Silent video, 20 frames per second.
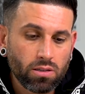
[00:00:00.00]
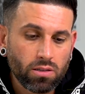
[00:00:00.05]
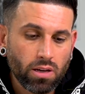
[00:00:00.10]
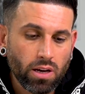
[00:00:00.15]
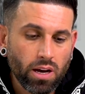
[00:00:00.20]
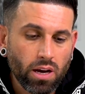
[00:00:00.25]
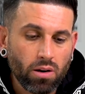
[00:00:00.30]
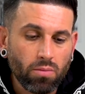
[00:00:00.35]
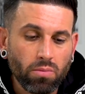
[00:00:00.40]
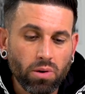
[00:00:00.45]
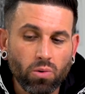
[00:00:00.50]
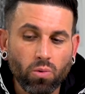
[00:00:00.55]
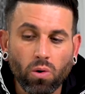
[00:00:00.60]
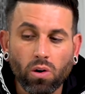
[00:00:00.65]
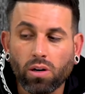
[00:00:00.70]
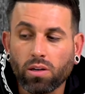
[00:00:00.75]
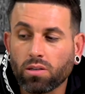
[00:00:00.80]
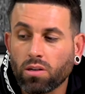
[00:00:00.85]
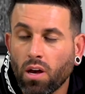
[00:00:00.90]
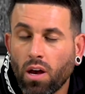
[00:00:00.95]
ahead of me
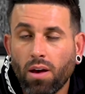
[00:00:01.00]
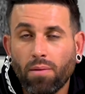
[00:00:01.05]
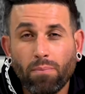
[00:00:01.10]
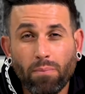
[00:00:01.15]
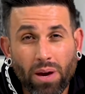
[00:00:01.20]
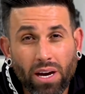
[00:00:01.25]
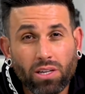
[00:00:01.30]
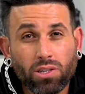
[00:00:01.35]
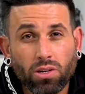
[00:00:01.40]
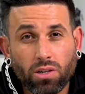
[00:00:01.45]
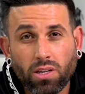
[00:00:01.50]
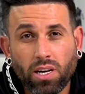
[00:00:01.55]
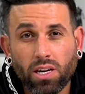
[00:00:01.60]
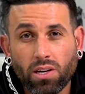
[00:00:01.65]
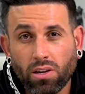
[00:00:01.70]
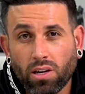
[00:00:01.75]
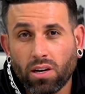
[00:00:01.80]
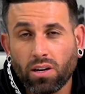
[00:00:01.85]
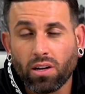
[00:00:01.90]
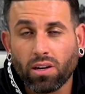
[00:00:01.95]
was make sure that you
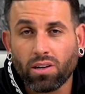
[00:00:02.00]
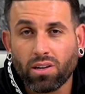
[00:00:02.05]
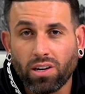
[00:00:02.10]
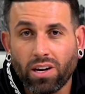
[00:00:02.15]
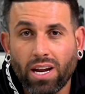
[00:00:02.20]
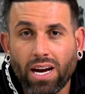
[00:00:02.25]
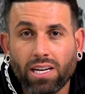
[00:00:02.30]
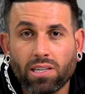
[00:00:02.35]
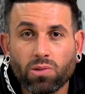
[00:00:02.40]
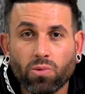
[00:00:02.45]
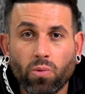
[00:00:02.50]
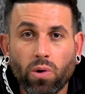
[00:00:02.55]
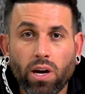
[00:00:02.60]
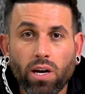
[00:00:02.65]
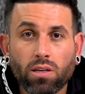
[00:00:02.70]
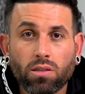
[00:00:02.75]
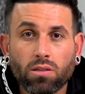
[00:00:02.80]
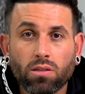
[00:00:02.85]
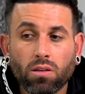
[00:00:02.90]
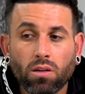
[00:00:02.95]
get a good night's
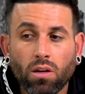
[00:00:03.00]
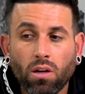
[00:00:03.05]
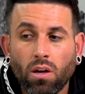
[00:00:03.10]
rest.